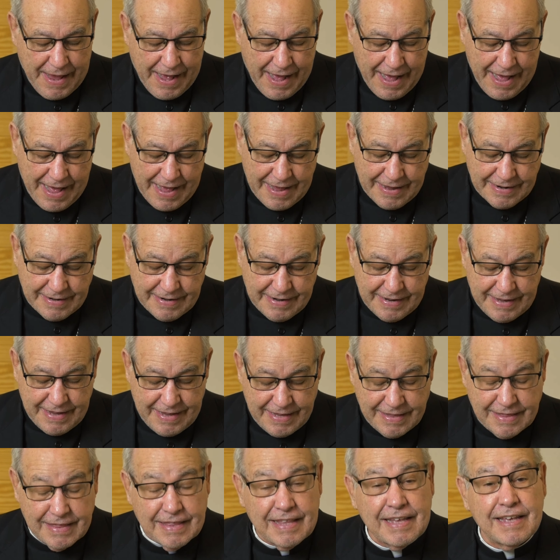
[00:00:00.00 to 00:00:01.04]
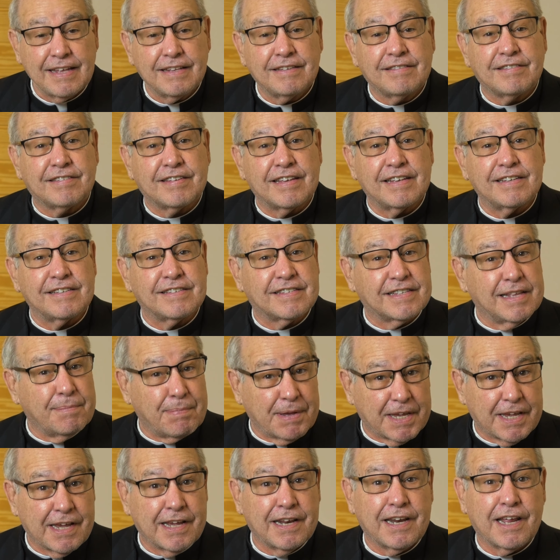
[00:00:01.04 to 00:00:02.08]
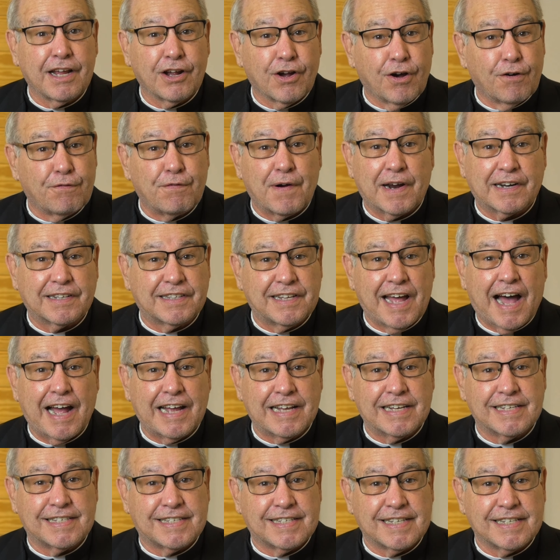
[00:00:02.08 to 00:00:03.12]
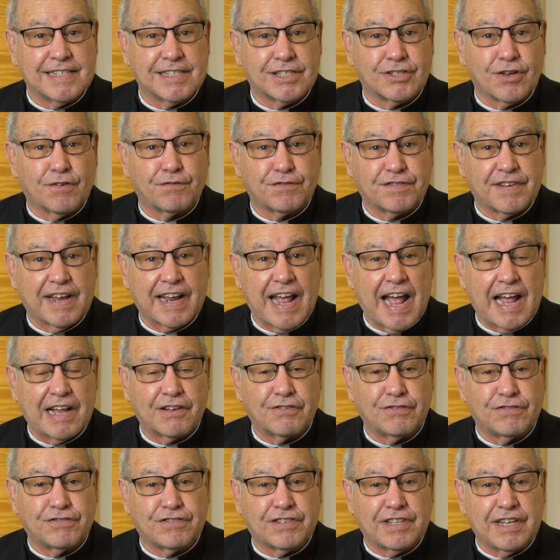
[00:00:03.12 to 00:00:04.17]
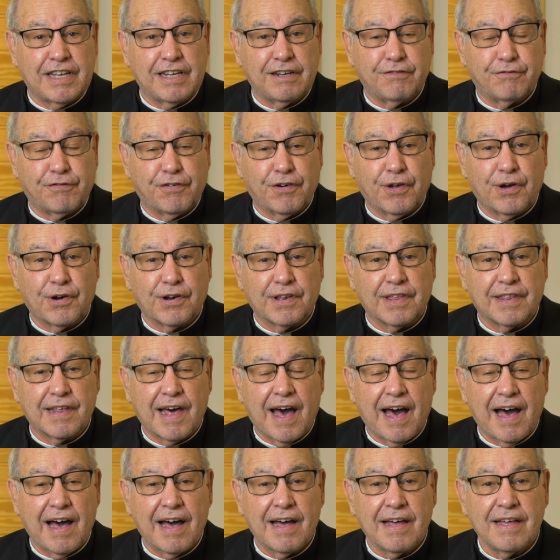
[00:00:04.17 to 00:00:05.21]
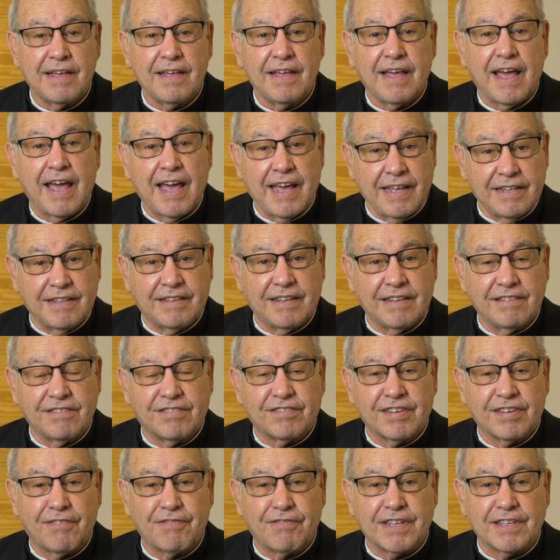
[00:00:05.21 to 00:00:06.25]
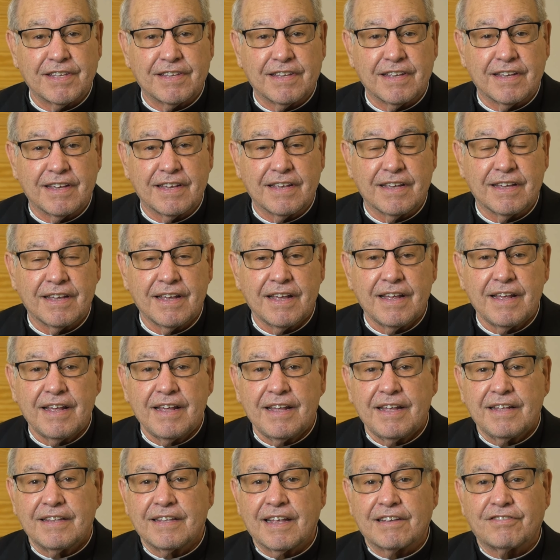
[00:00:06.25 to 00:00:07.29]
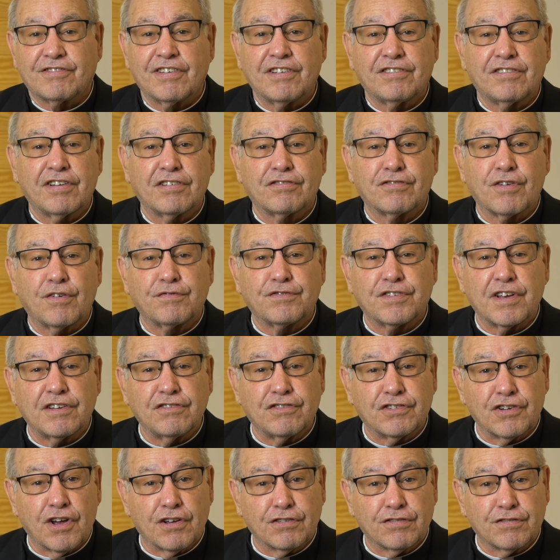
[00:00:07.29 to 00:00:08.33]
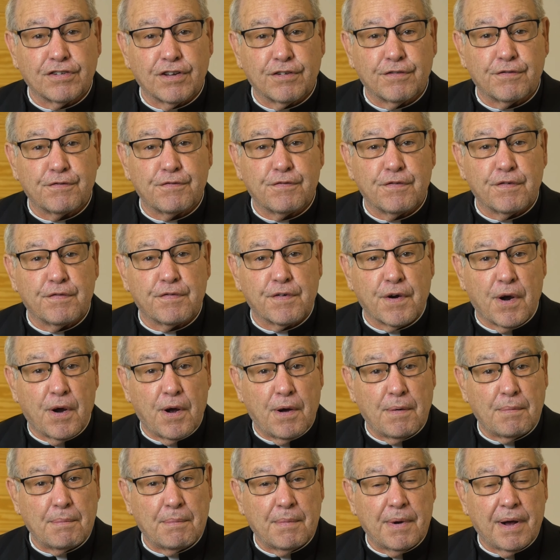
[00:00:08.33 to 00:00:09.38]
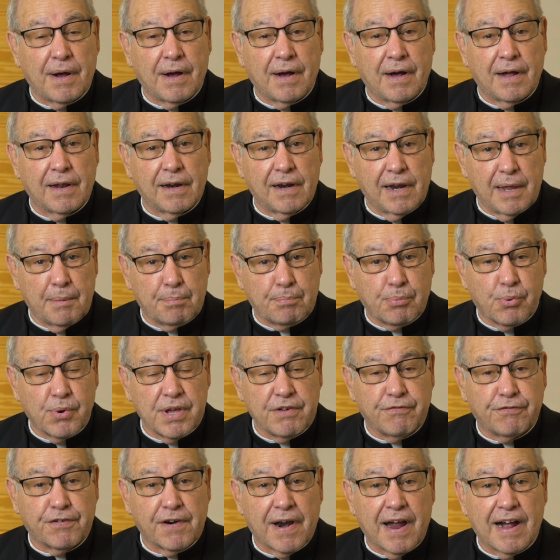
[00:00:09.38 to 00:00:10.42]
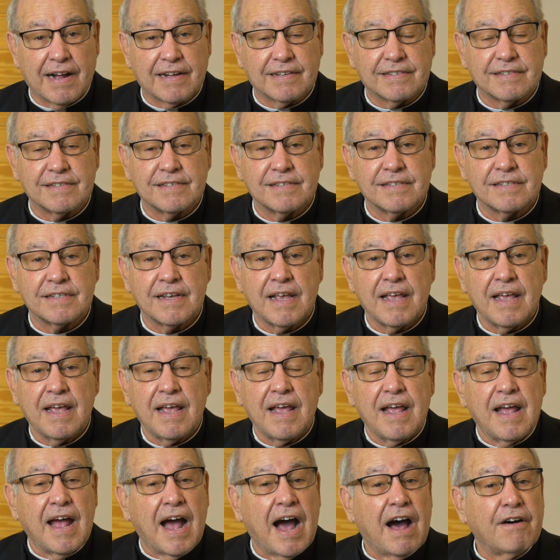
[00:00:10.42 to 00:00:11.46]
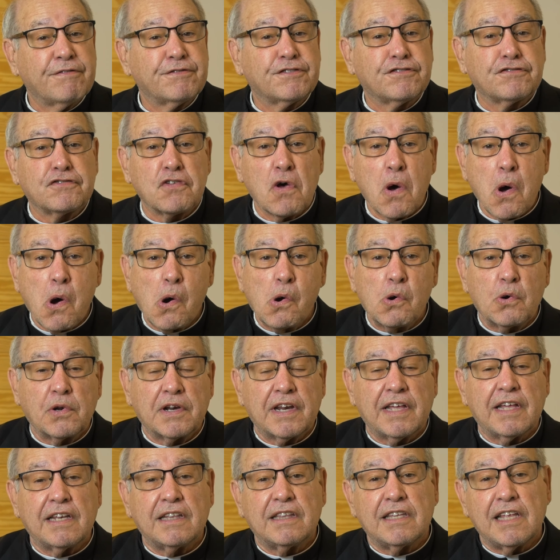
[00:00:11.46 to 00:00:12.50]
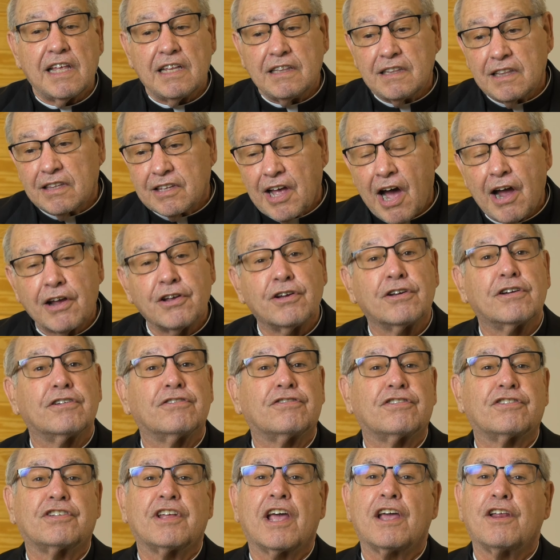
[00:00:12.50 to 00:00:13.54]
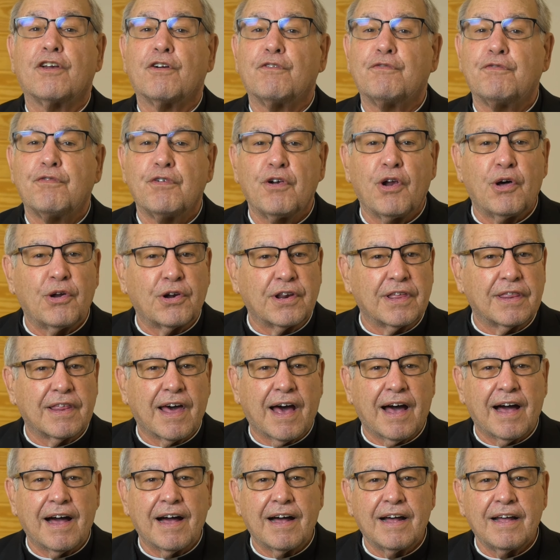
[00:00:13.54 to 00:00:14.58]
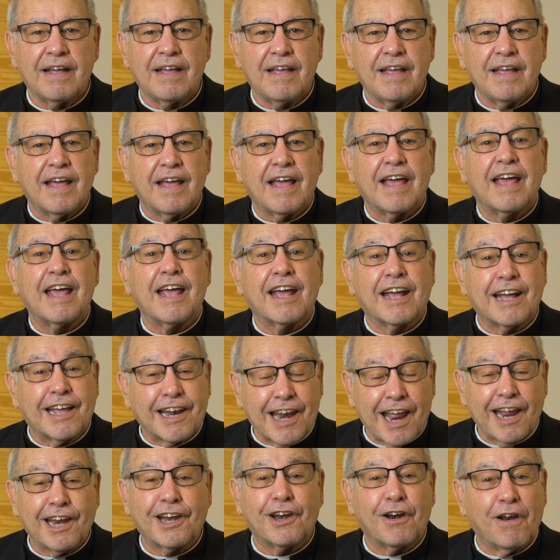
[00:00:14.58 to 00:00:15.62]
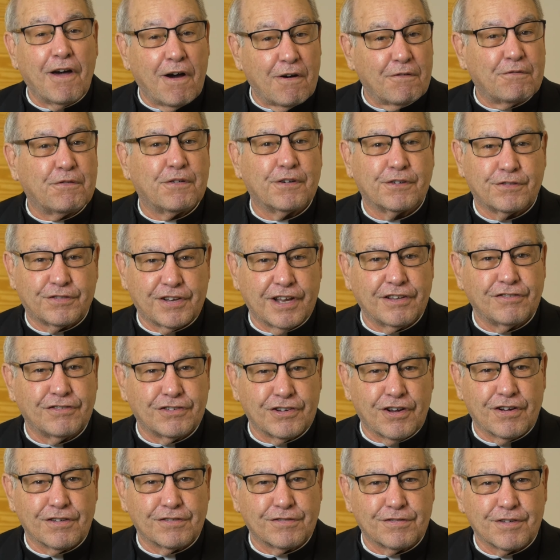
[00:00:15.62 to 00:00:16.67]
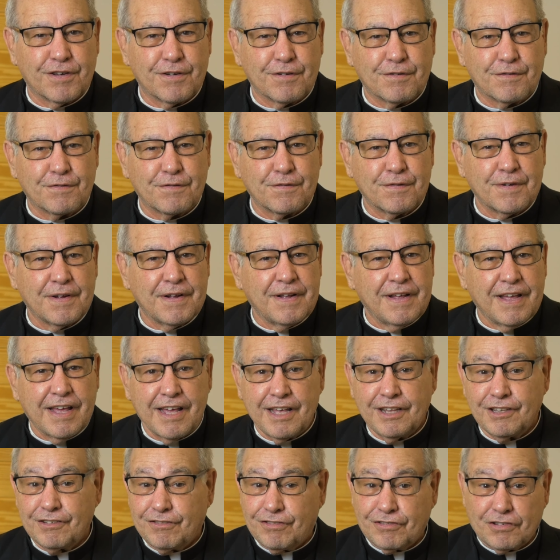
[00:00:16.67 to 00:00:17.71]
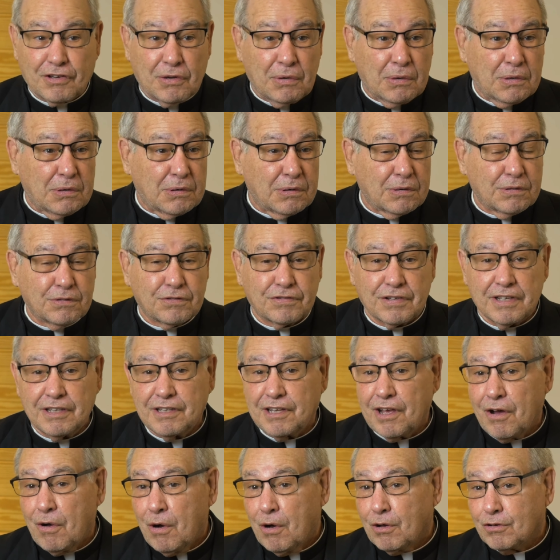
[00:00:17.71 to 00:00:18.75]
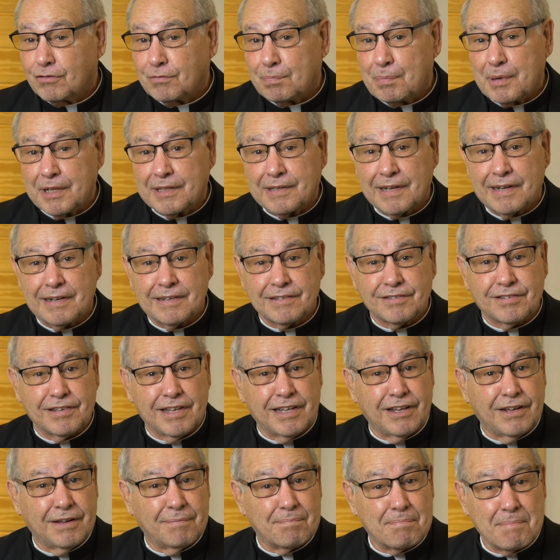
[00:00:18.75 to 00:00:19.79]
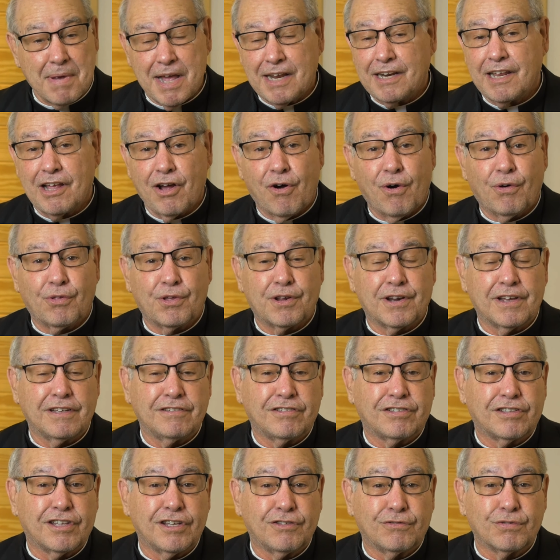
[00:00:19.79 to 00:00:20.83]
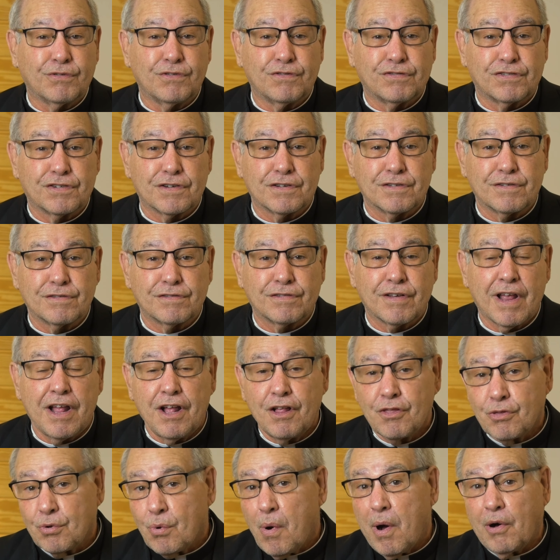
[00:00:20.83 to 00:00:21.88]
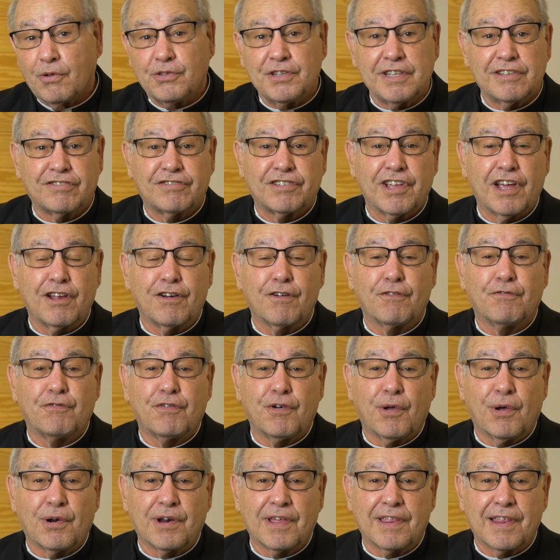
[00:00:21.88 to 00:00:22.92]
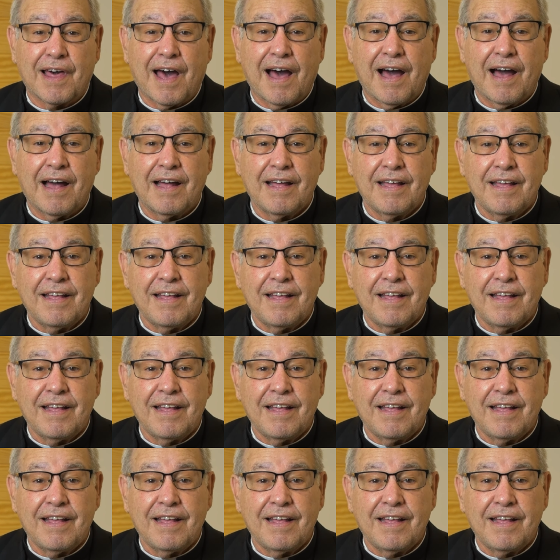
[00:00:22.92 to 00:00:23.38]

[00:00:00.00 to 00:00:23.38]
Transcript: And indeed, since the beginning of our Diocese of St. Augustine, Florida, 1870, the Sisters of St. Joseph from uh, Le Puy, France, have sown in the entire state of Florida a great love for St. Joseph in schools, in the hospitals, in many other institutions throughout the state of Florida.